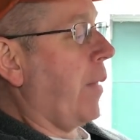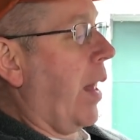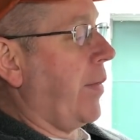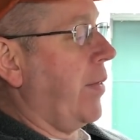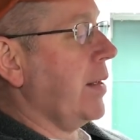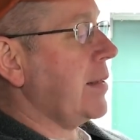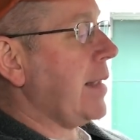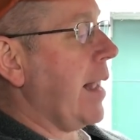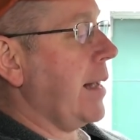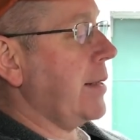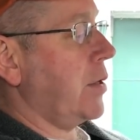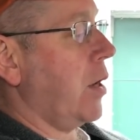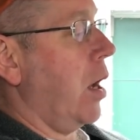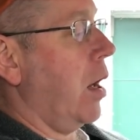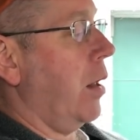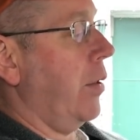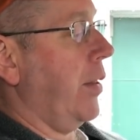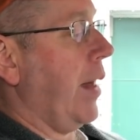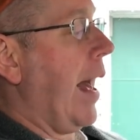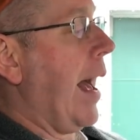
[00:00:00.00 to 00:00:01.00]
And this has
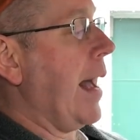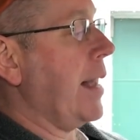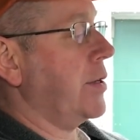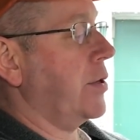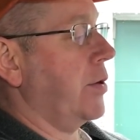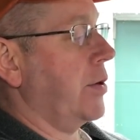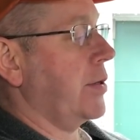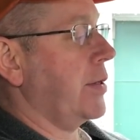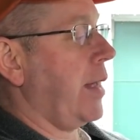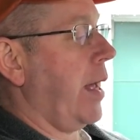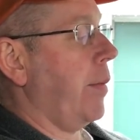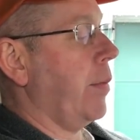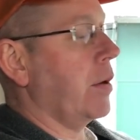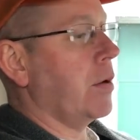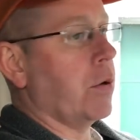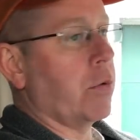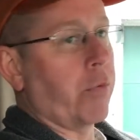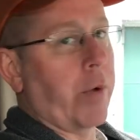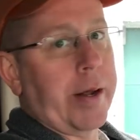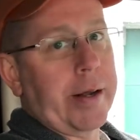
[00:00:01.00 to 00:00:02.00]
all the hazardous
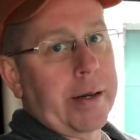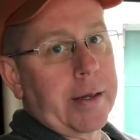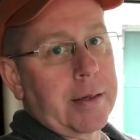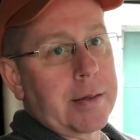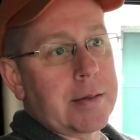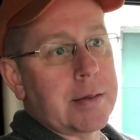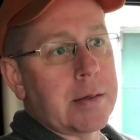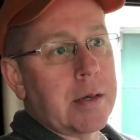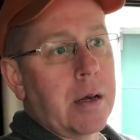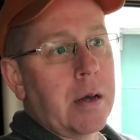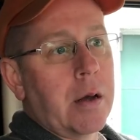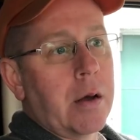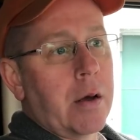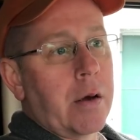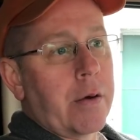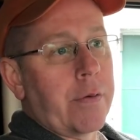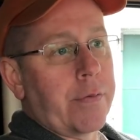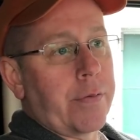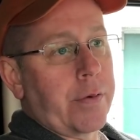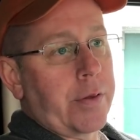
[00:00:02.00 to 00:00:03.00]
chemical ratings
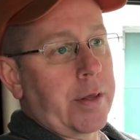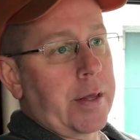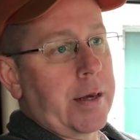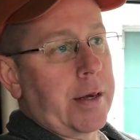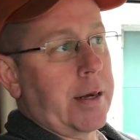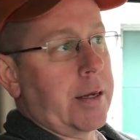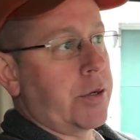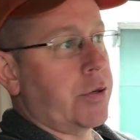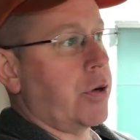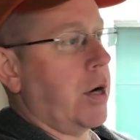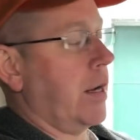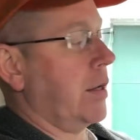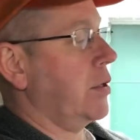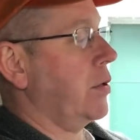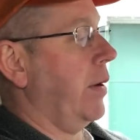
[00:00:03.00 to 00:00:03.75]
for the uh, truck.